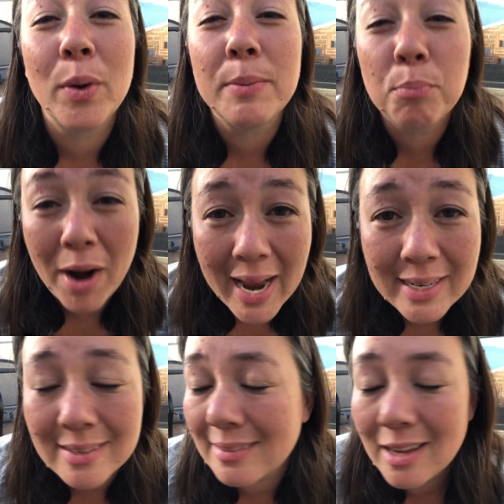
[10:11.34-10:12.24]
so in
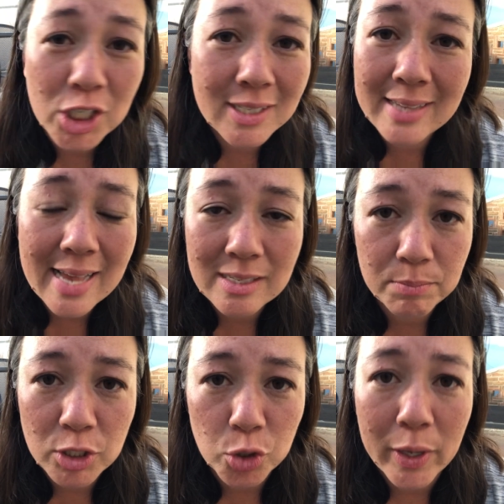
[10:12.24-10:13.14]
practice, she just
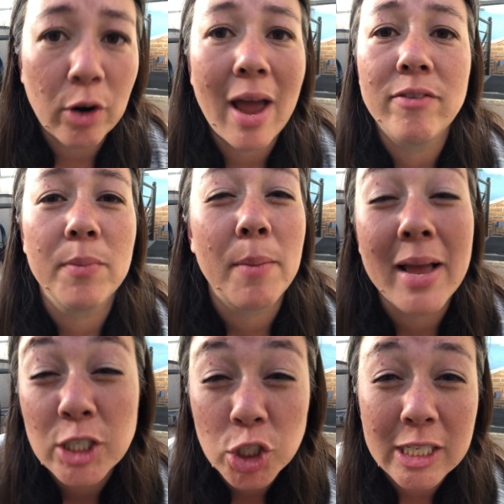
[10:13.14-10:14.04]
hasn't been showing her
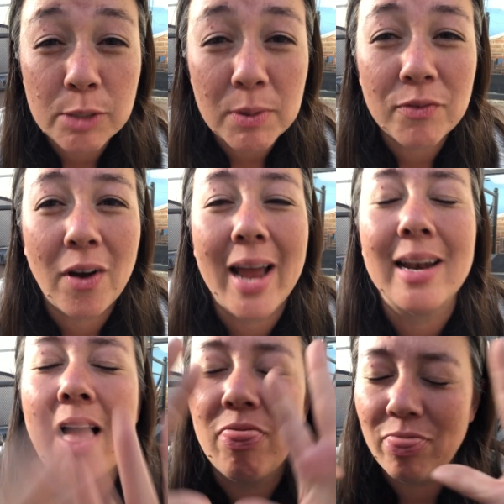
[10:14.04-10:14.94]
FMM and she's been
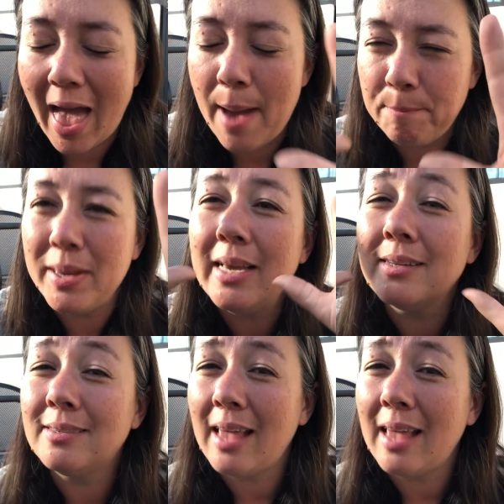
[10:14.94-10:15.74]
fine. That being